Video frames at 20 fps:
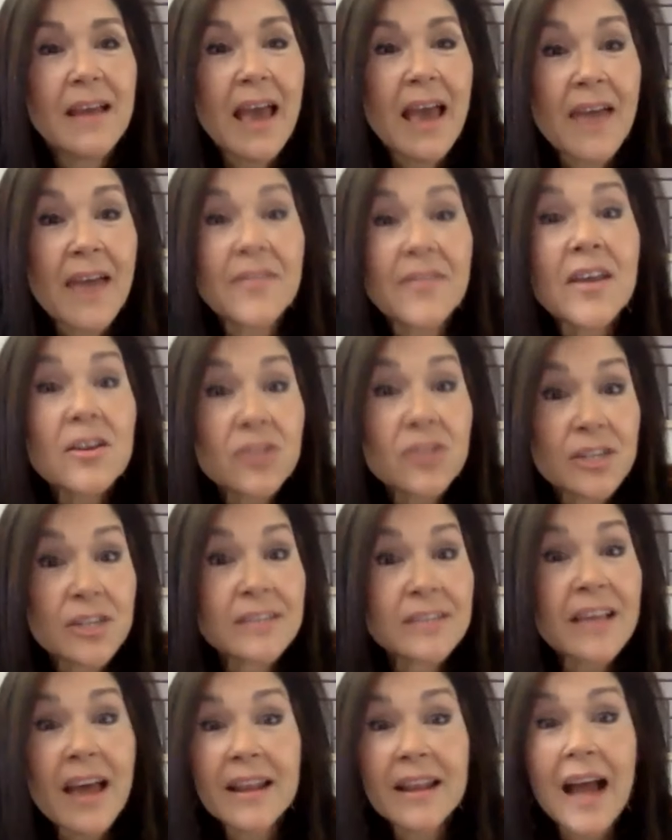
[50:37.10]
And there she
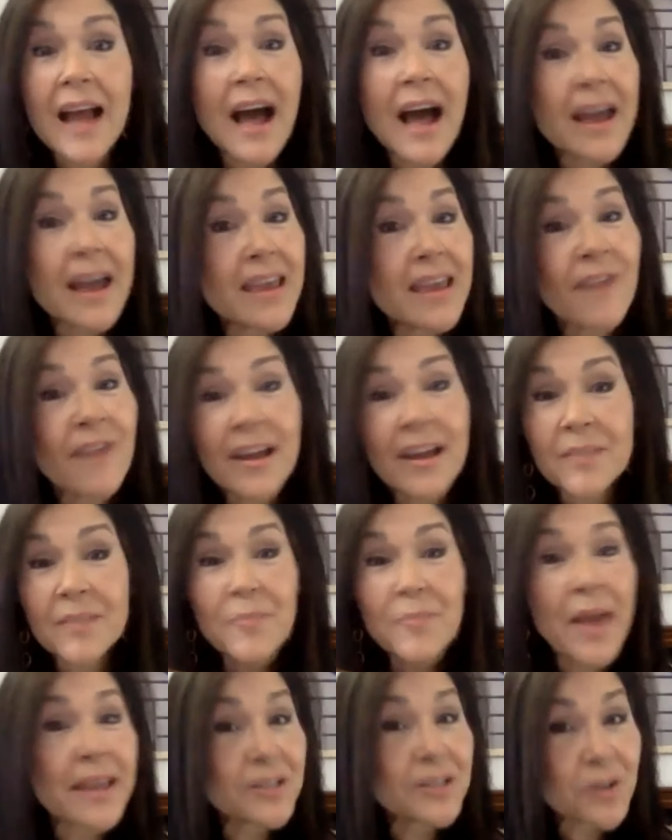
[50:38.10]
said, I, if I could
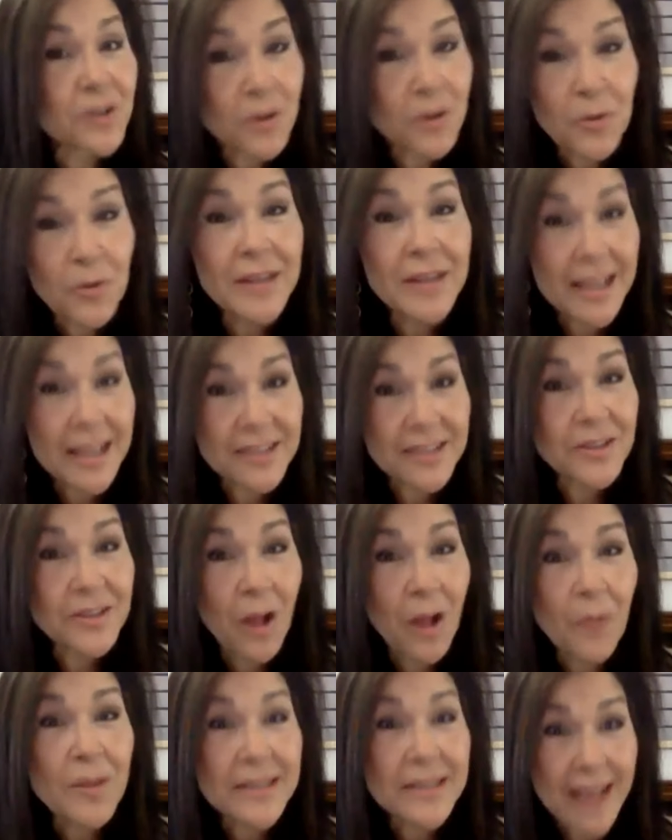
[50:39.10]
pay it to you in
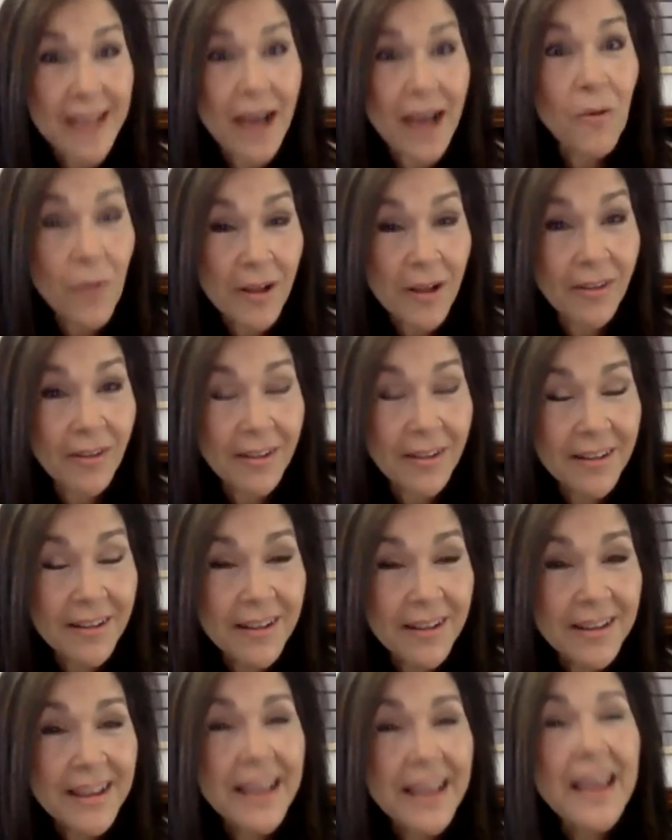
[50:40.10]
installments, I will.
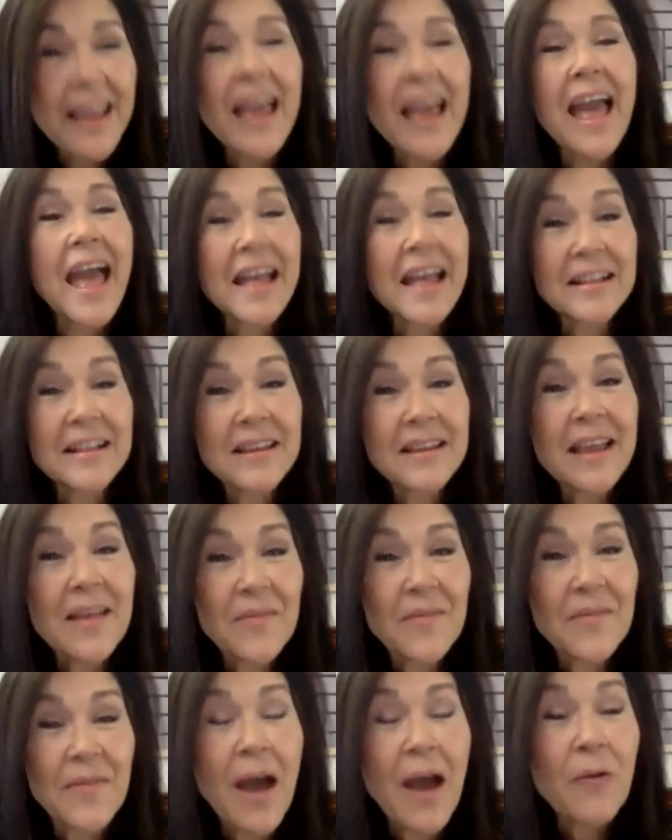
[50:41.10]
And
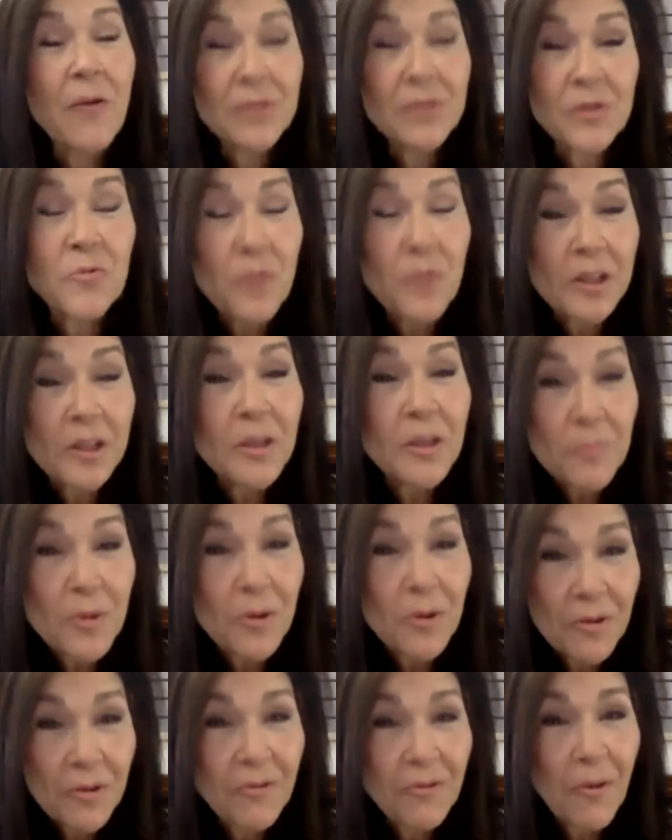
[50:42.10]
that was a really
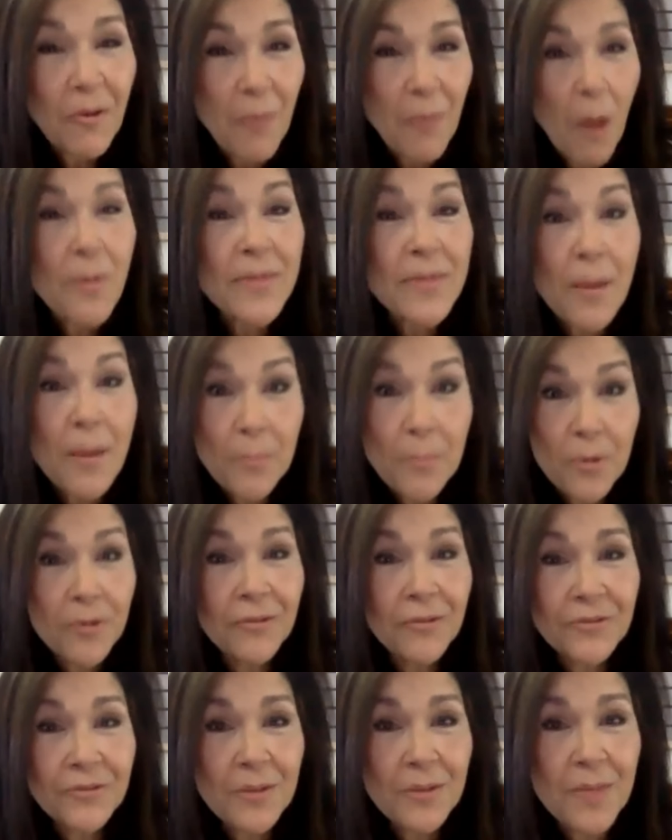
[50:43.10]
beautiful moment that
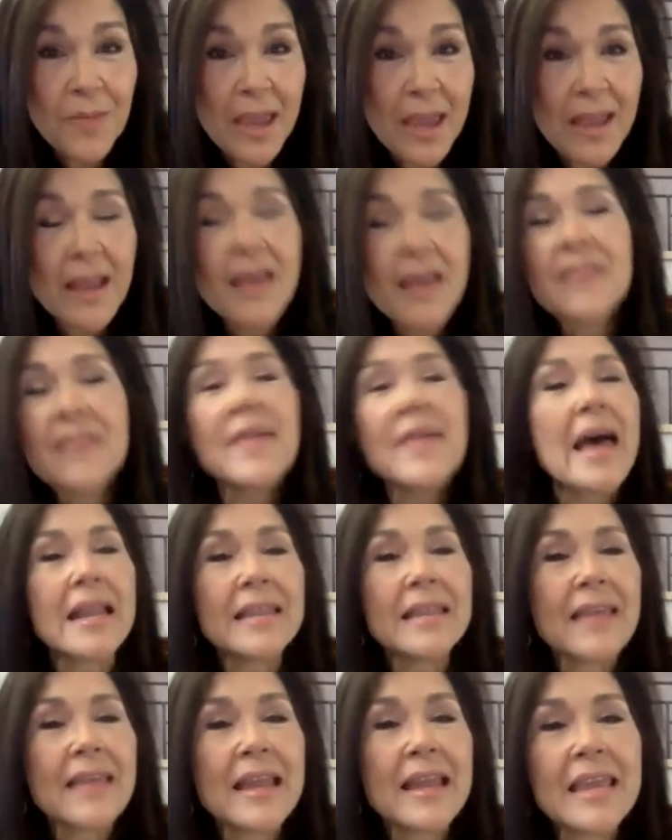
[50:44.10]
proved to me that,
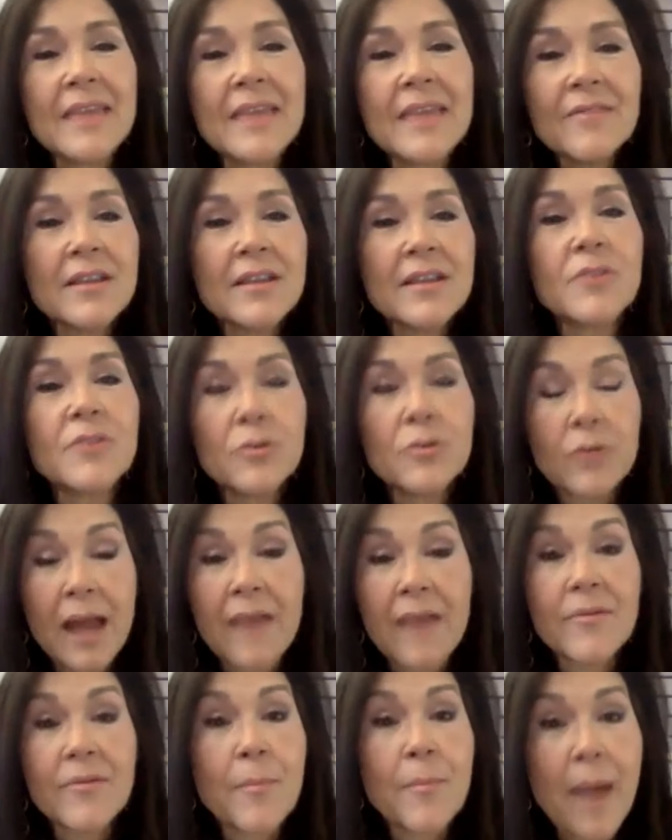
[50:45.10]
that even if you don't
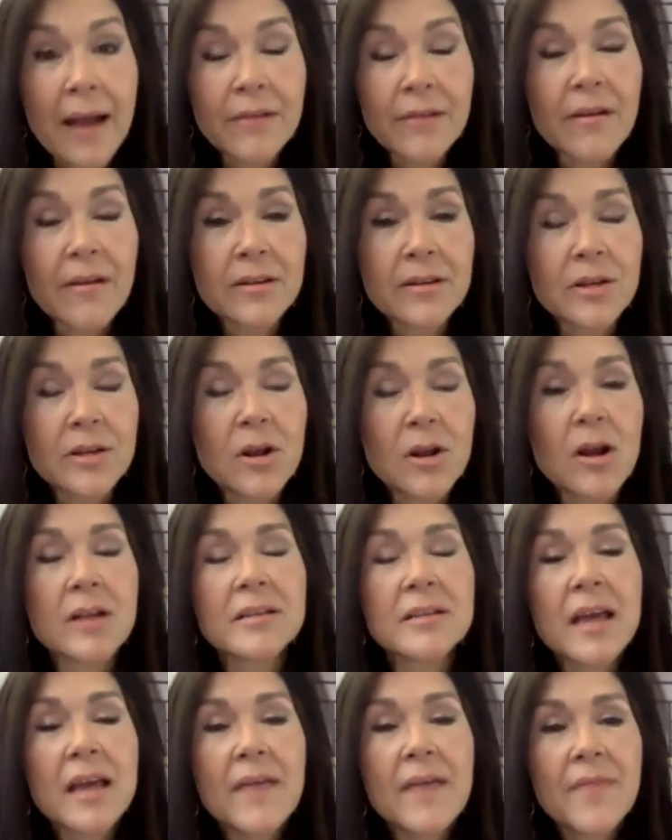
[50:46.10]
have the background in art,
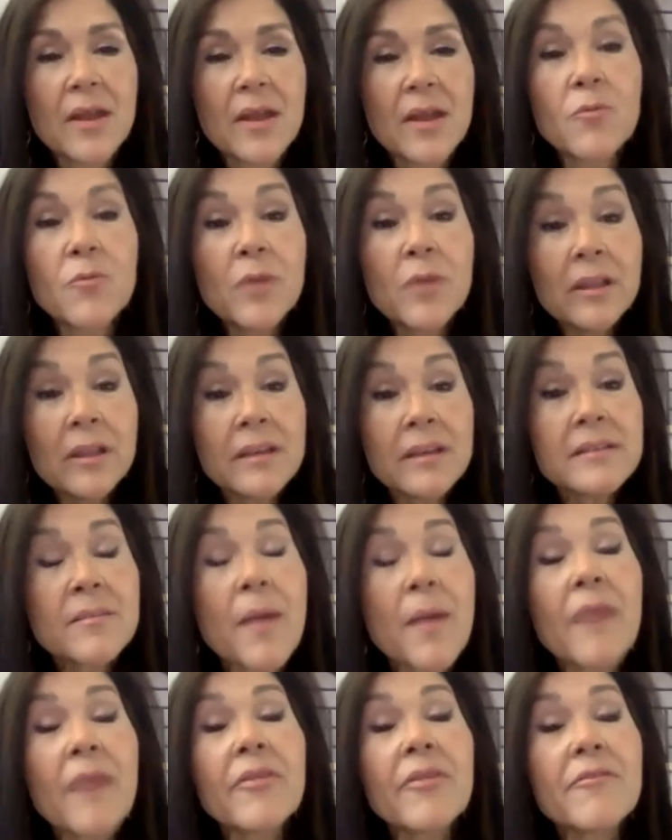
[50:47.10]
that it really is
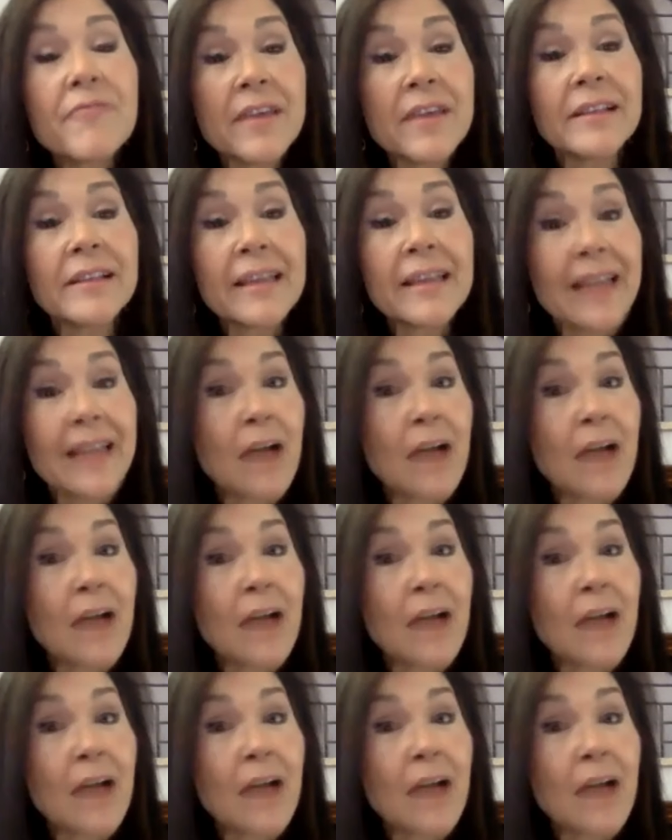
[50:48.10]
about the feeling.